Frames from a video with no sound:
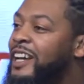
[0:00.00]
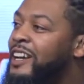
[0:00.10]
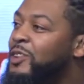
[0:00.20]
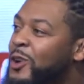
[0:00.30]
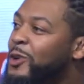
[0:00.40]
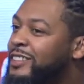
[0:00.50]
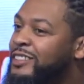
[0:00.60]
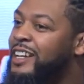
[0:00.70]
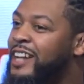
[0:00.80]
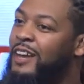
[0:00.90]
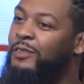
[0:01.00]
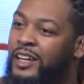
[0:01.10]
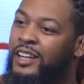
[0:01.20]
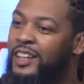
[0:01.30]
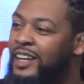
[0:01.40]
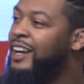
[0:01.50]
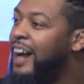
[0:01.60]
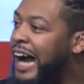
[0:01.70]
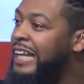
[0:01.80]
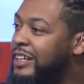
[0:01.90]
Woo, this thing heavy. All
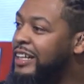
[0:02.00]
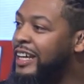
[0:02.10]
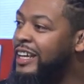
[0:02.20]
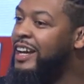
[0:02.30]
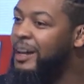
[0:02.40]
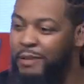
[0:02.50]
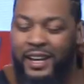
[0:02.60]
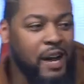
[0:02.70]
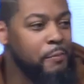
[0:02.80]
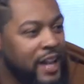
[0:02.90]
right, you good, you good. Pick up again,